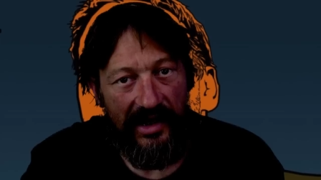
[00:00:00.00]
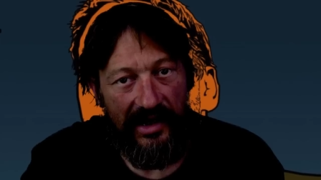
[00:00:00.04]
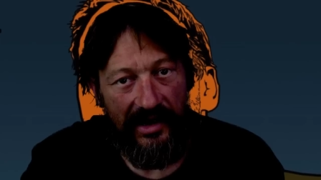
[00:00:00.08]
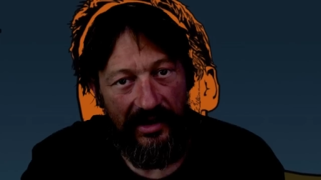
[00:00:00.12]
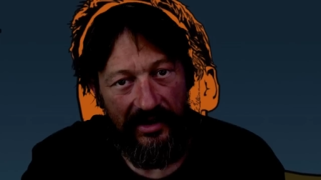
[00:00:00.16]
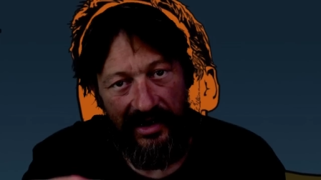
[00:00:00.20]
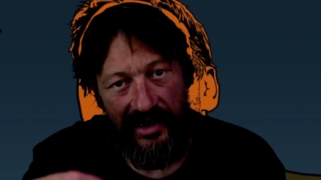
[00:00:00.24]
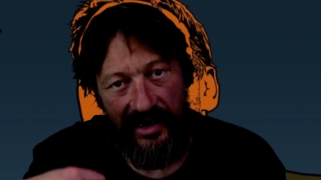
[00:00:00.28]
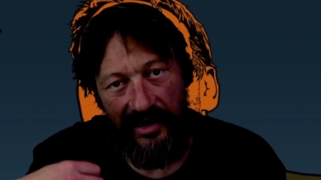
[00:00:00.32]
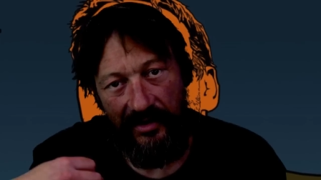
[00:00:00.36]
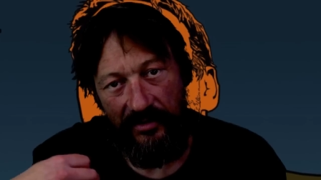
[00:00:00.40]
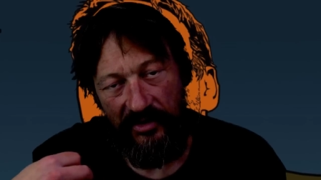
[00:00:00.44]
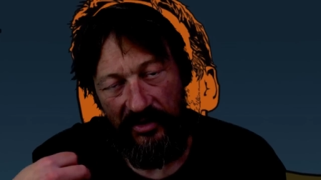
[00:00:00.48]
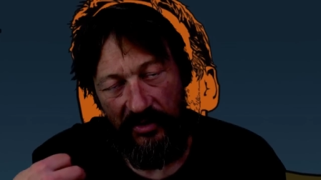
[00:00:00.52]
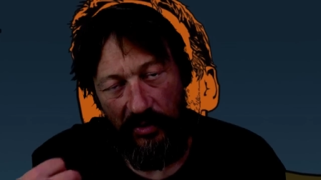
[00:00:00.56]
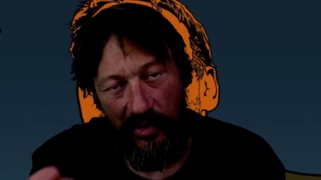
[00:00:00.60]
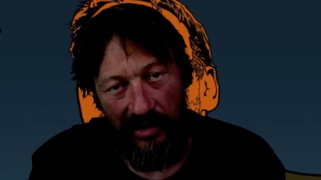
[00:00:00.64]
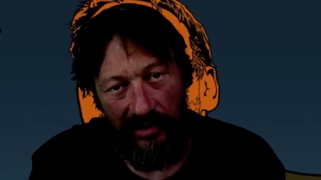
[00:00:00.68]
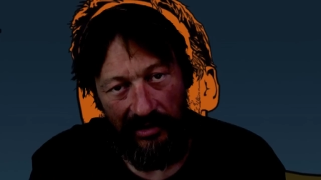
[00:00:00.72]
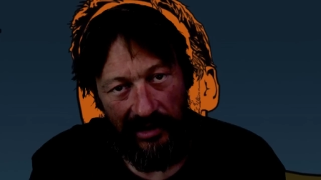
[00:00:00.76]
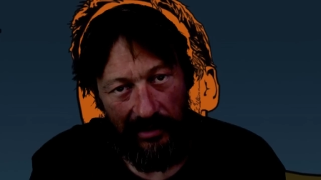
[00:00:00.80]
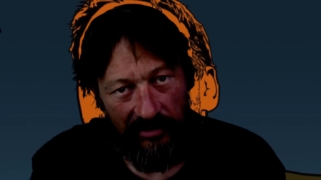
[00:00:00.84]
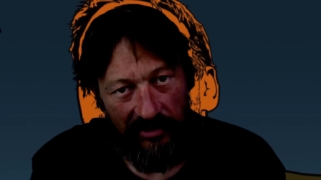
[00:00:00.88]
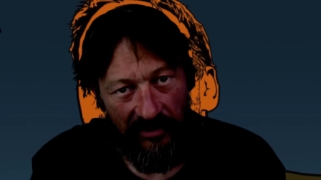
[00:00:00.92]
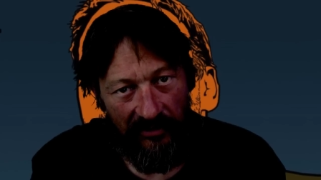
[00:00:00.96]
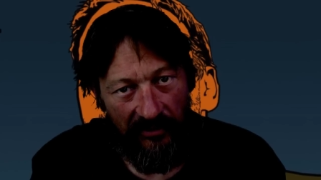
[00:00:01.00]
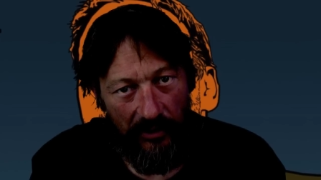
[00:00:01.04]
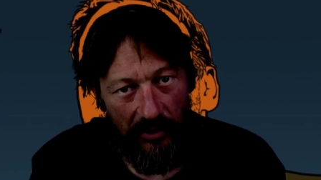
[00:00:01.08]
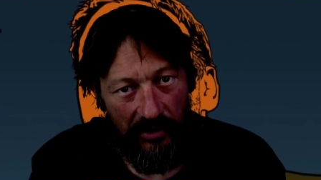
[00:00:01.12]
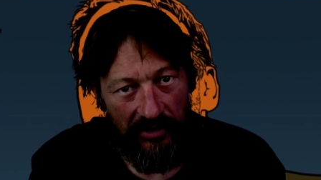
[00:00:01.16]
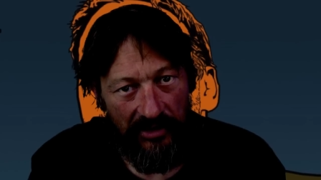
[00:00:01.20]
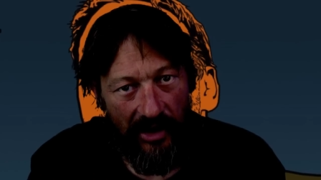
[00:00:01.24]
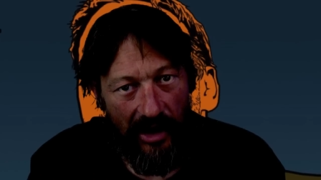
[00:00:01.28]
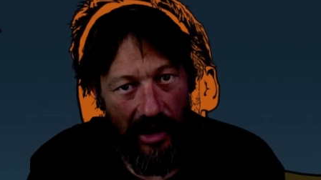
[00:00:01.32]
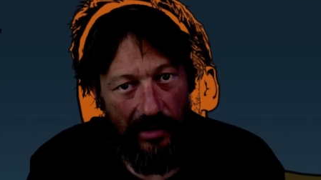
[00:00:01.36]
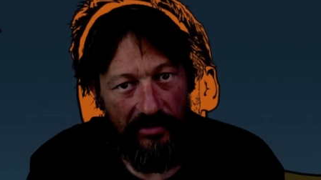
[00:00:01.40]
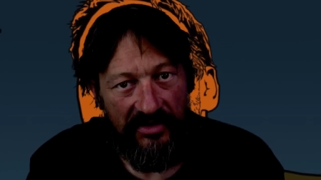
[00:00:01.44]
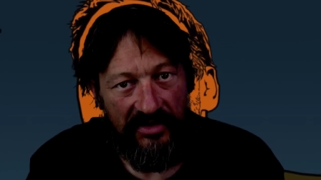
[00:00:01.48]
It, it swelled up to four
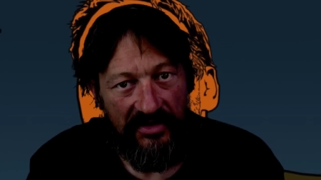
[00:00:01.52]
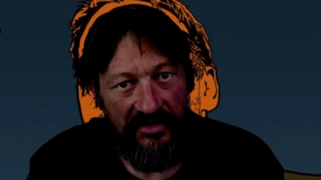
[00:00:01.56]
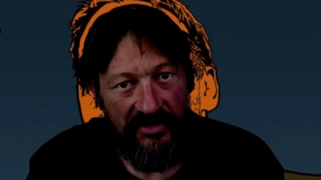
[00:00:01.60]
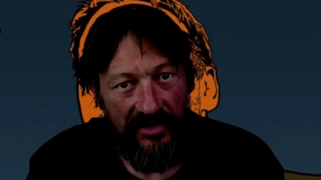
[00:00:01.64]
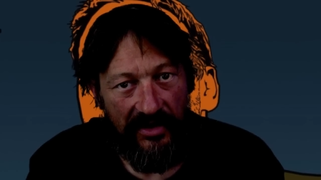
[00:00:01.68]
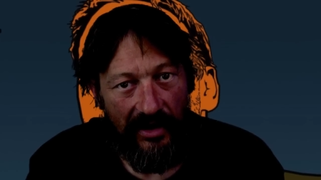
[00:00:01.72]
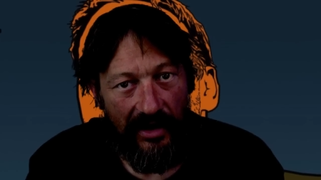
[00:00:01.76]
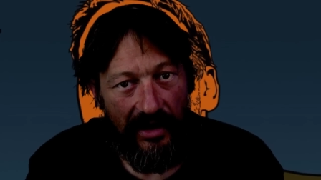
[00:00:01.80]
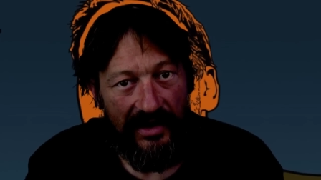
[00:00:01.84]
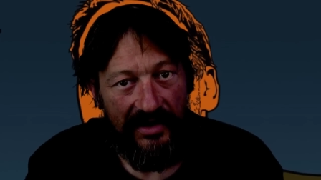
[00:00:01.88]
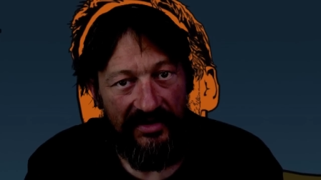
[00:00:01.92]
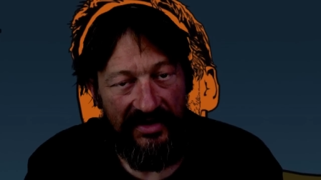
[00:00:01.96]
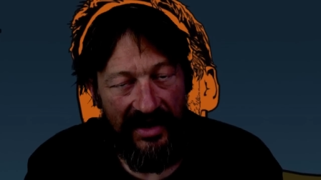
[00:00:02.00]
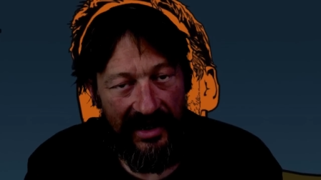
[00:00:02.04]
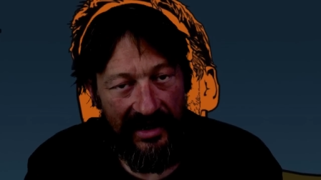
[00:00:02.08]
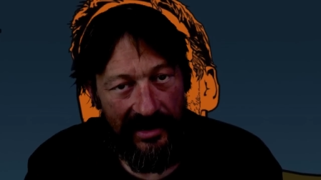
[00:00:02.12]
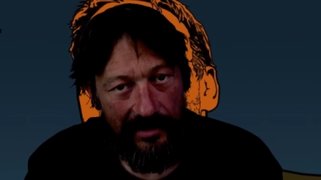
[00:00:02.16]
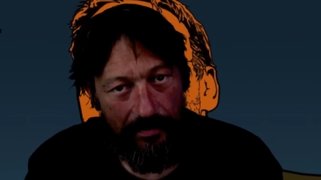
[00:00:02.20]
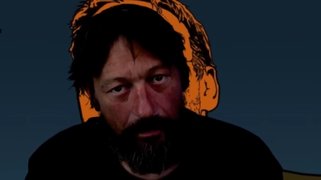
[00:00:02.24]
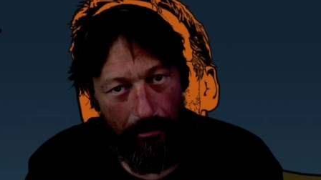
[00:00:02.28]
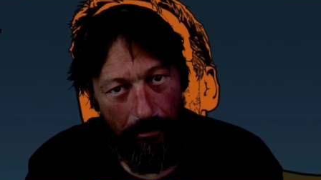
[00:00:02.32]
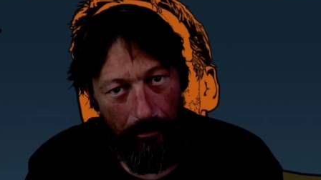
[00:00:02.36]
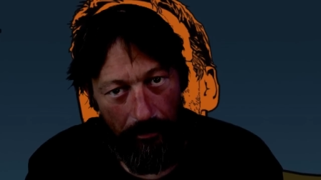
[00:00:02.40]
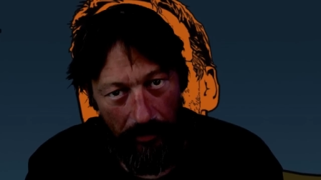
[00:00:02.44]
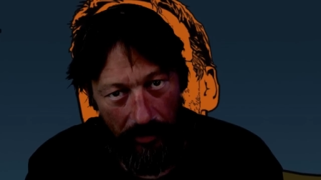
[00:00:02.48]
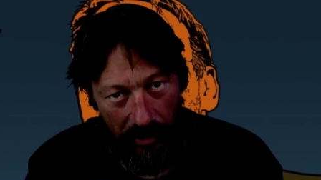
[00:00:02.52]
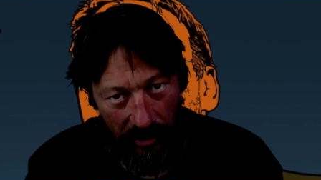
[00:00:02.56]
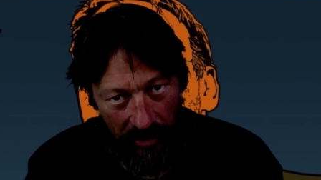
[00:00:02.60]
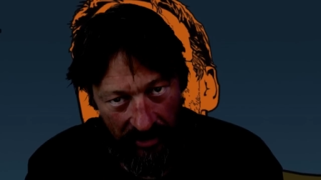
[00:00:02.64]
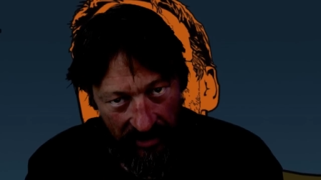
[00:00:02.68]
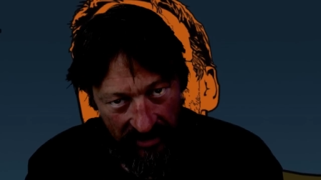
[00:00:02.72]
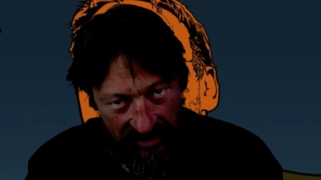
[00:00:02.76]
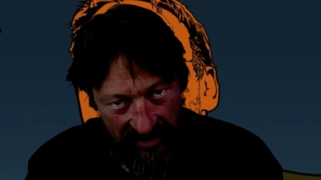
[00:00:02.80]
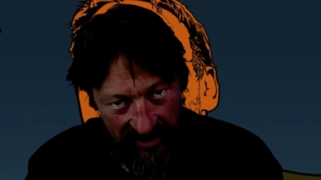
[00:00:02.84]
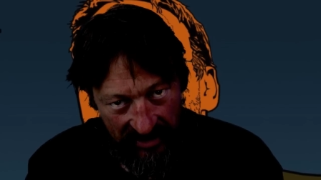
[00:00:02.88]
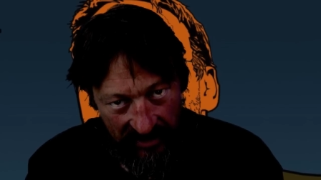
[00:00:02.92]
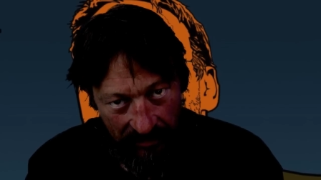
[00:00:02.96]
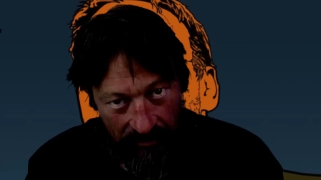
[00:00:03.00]
times its size and it
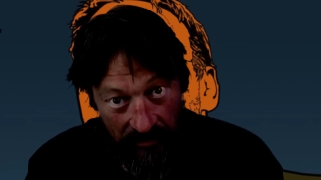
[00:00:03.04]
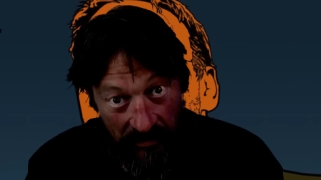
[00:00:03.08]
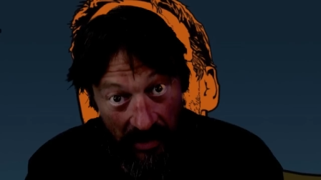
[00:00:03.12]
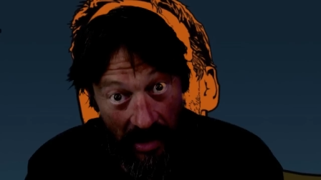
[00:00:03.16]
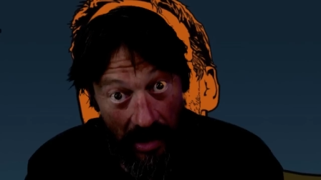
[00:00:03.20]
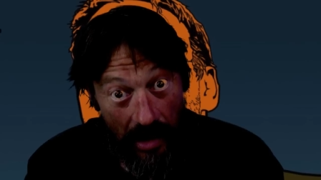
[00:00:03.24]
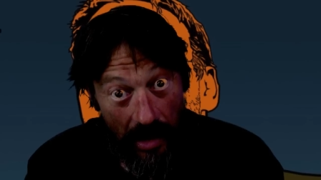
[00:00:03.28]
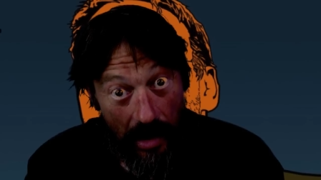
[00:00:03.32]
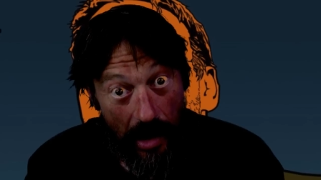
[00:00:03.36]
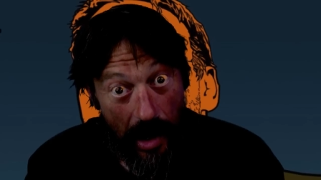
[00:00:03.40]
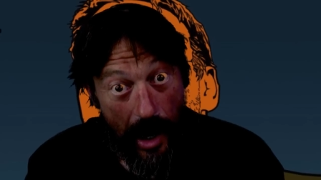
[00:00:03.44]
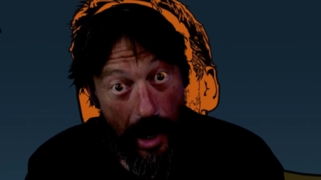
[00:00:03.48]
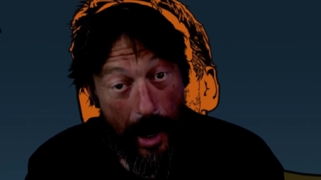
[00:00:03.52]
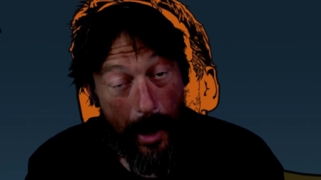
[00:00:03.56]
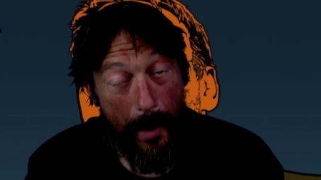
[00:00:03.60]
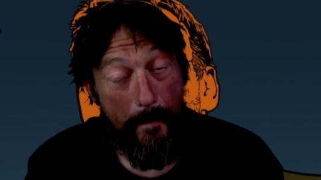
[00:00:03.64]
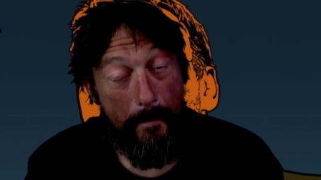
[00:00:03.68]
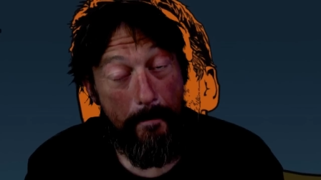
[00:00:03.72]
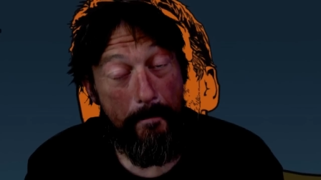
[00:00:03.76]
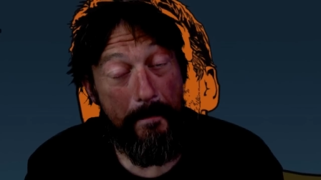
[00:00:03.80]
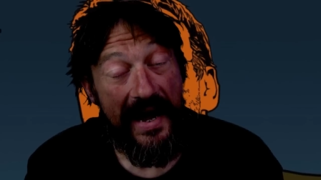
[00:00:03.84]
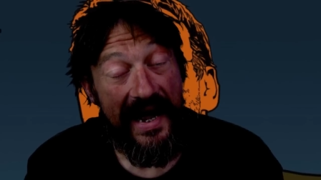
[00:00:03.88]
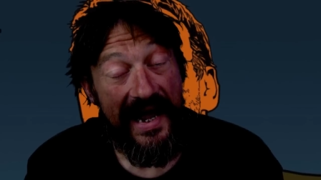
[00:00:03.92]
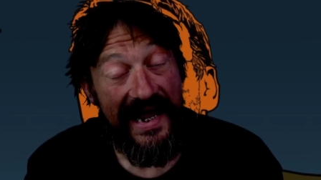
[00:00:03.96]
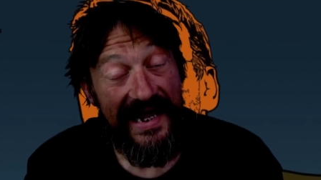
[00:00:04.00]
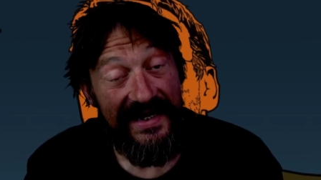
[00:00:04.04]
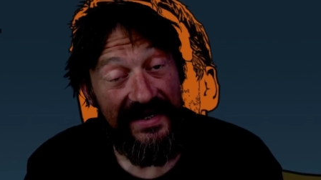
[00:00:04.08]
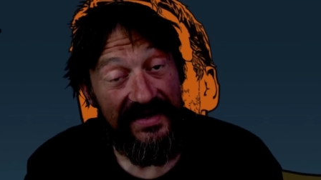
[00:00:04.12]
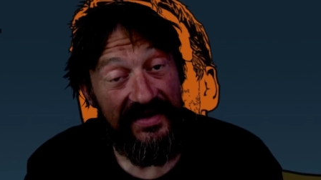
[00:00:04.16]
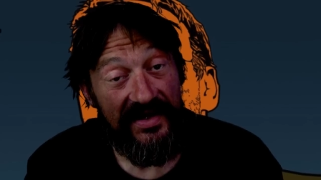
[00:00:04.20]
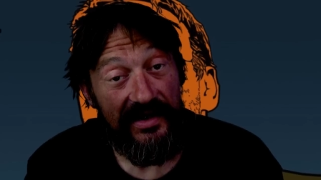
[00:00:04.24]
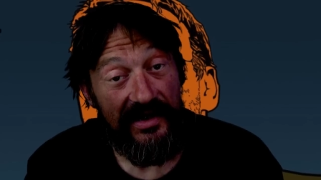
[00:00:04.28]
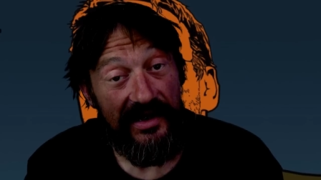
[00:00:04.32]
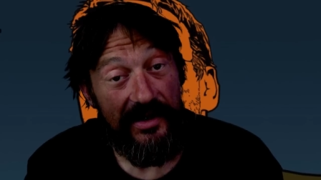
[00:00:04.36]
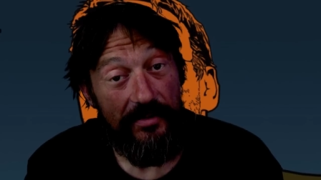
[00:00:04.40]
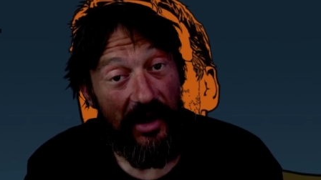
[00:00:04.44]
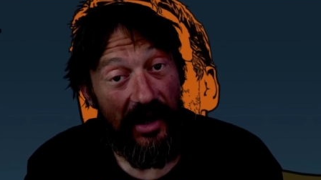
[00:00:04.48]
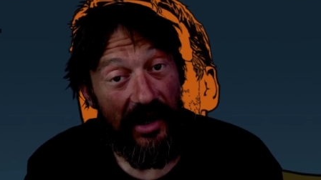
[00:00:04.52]
burst
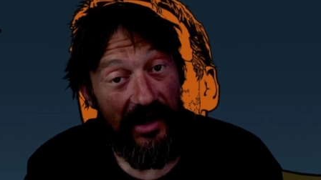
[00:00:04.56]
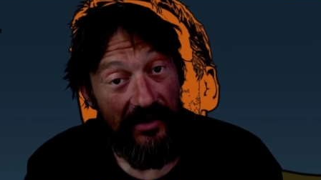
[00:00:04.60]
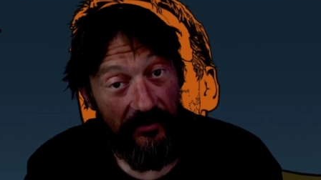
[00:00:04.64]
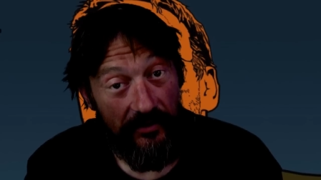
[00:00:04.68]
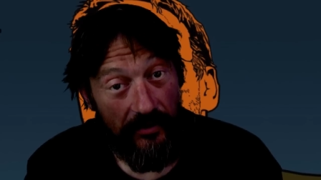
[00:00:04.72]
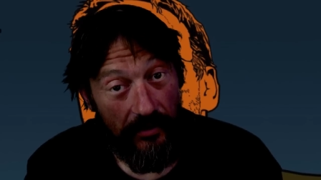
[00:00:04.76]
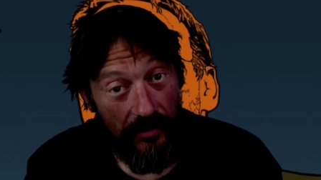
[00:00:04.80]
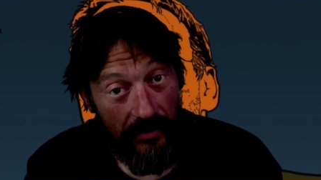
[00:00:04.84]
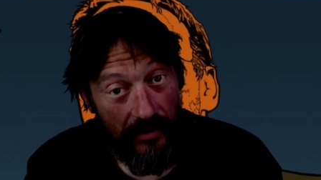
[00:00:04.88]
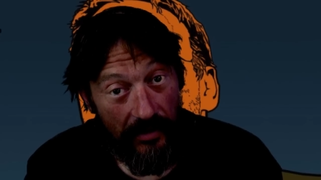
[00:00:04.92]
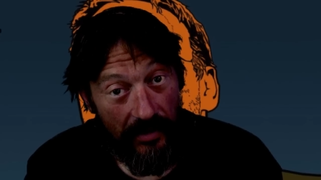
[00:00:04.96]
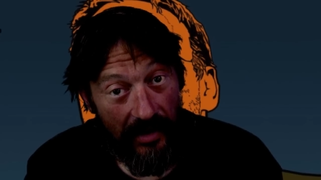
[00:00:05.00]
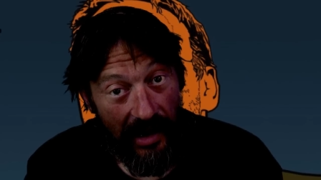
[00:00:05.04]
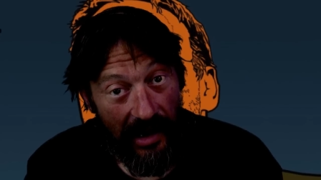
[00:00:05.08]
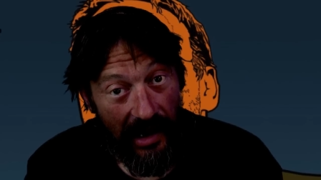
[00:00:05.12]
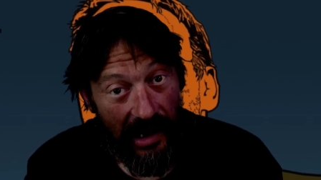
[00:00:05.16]
amazingly painful.